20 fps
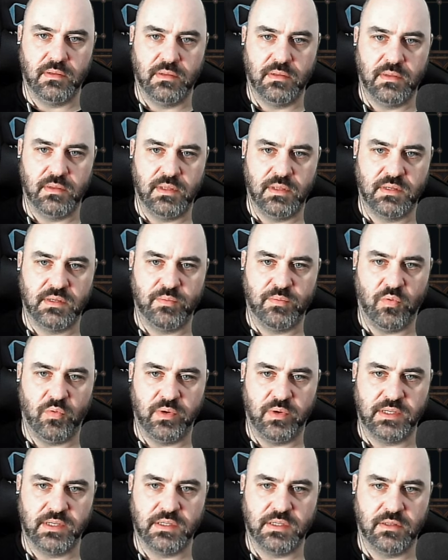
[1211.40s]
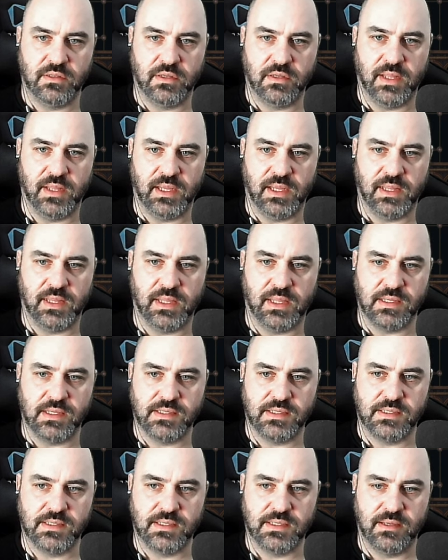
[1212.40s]
this point to look like
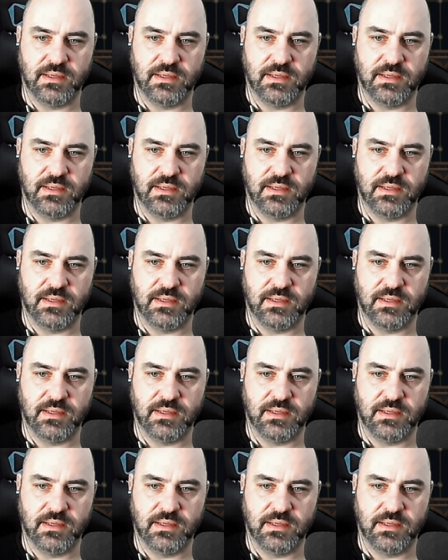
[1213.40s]
this.